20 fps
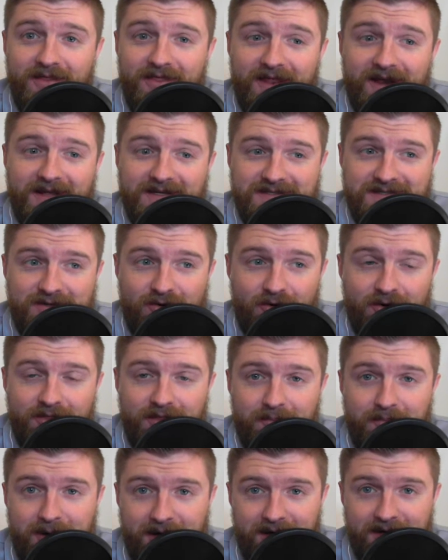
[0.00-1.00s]
that I started
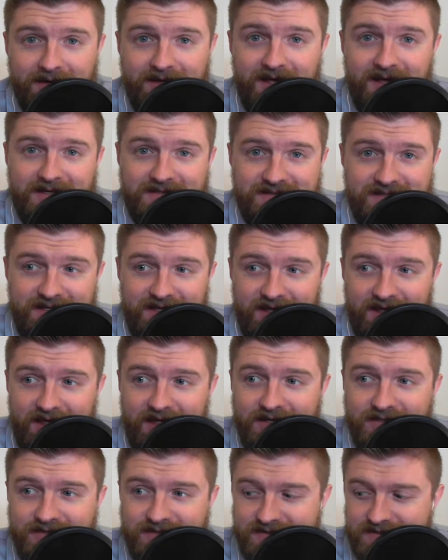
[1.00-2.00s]
the podcasting
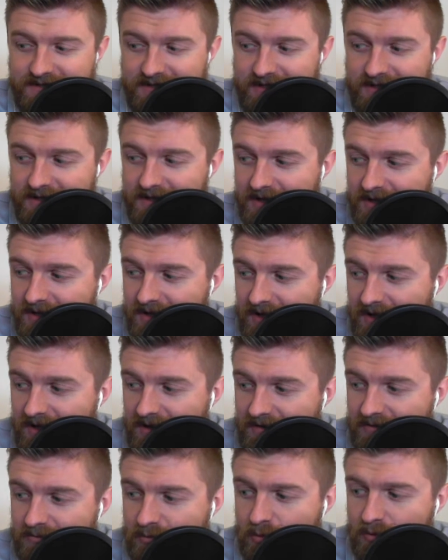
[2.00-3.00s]
agency
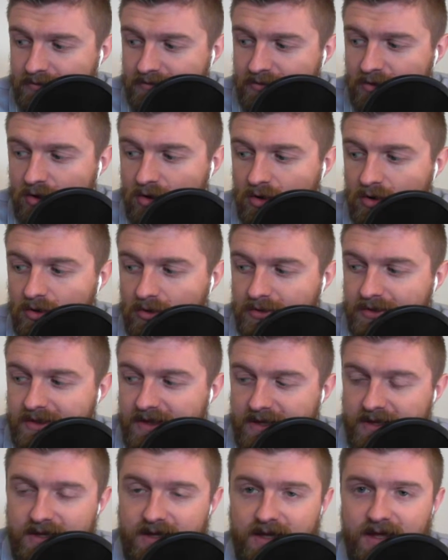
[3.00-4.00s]
is what's called
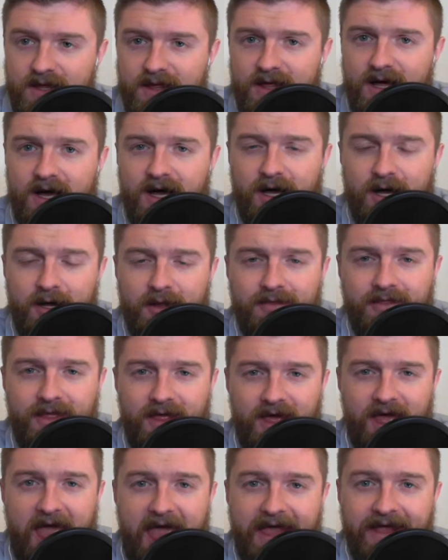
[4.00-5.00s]
the
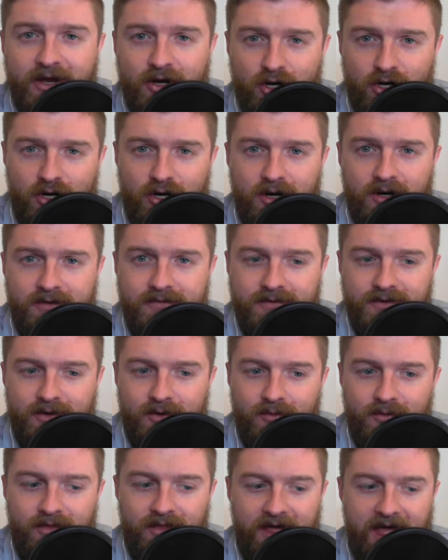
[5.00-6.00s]
anchor,
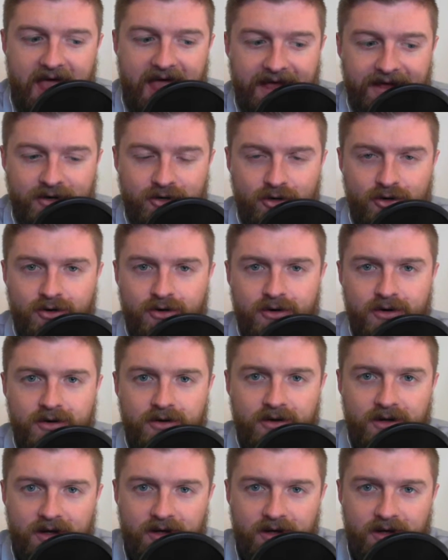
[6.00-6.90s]
the anchor